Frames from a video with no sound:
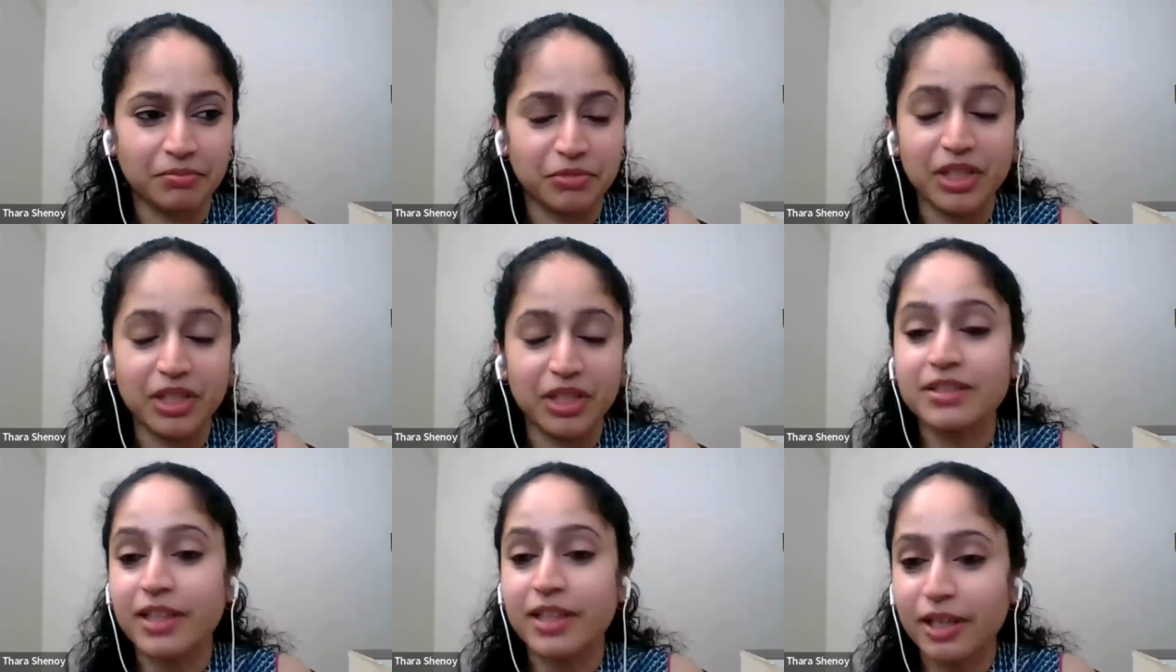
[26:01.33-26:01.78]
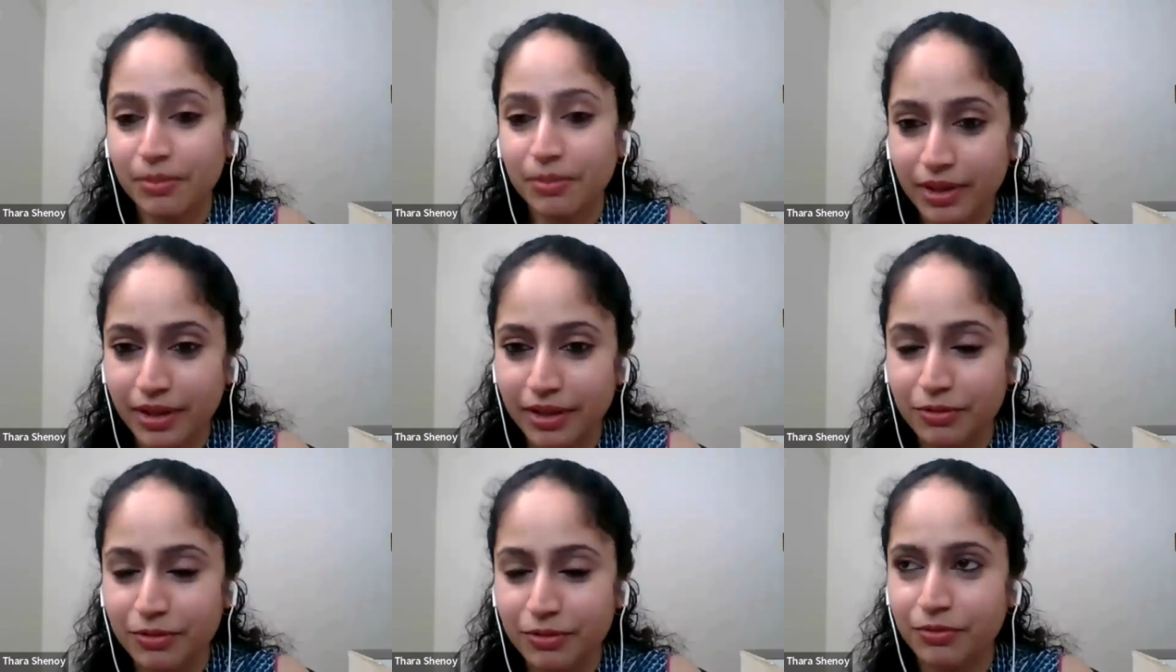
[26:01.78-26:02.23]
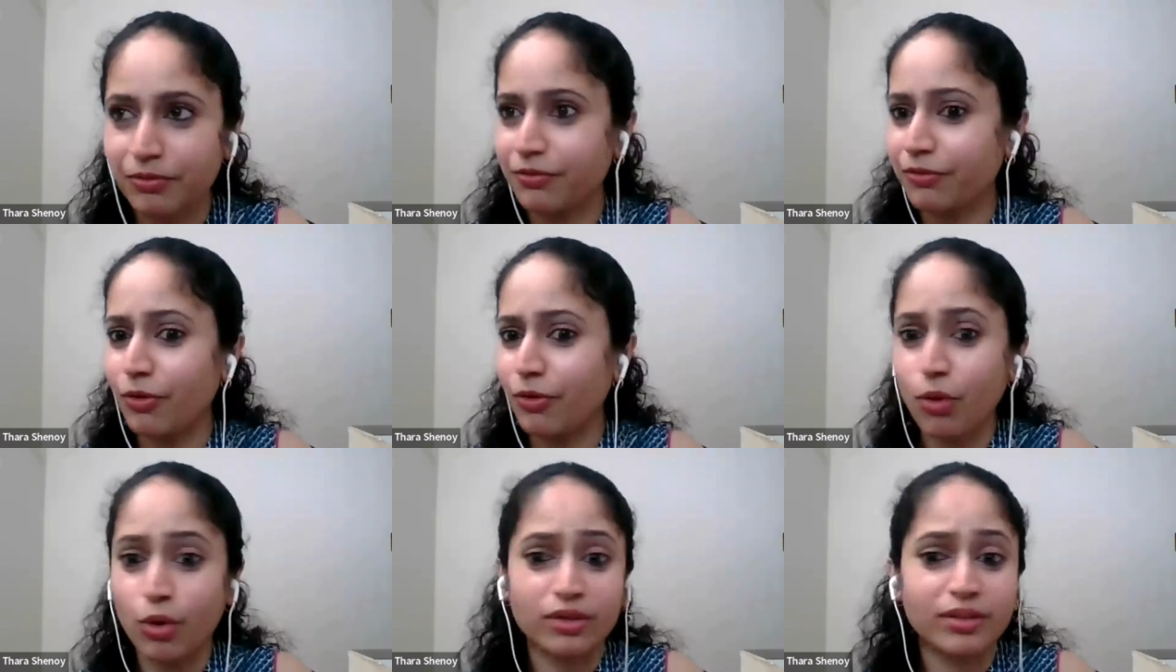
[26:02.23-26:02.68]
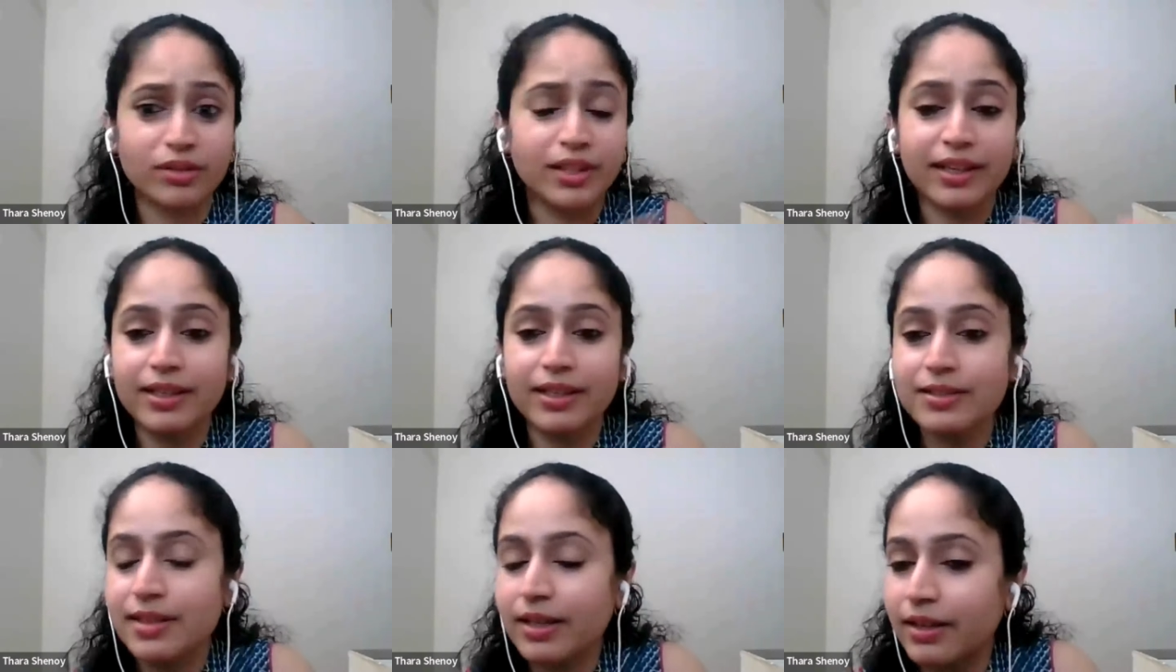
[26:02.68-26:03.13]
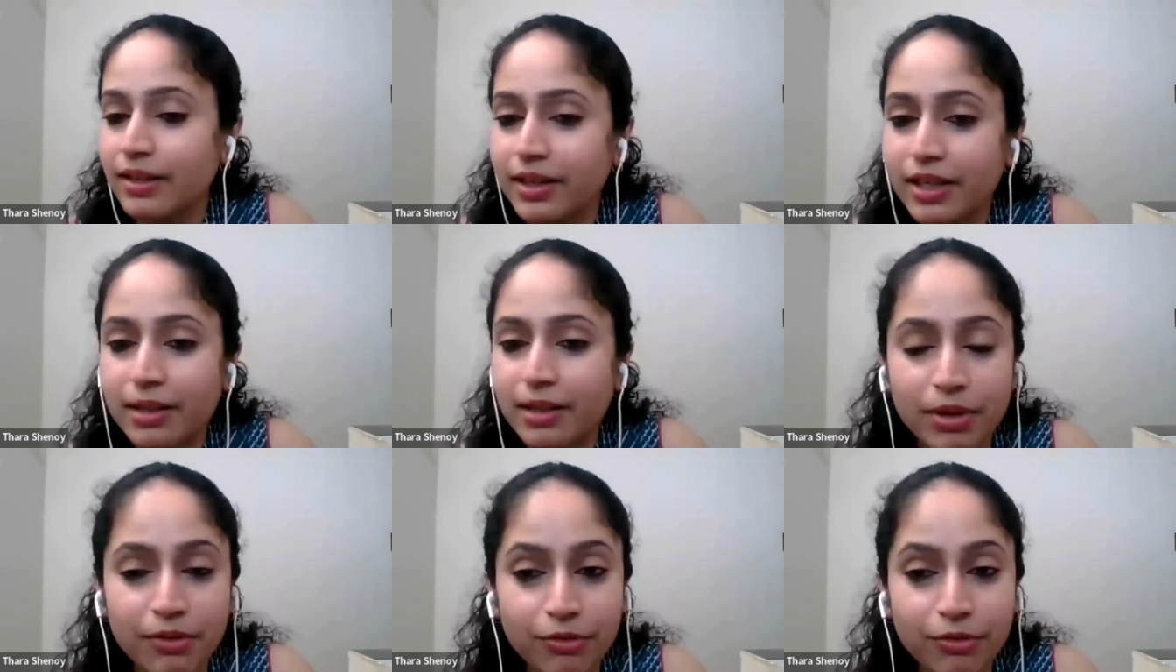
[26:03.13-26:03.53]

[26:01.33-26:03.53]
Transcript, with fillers: They tell me at 4, the kids are ready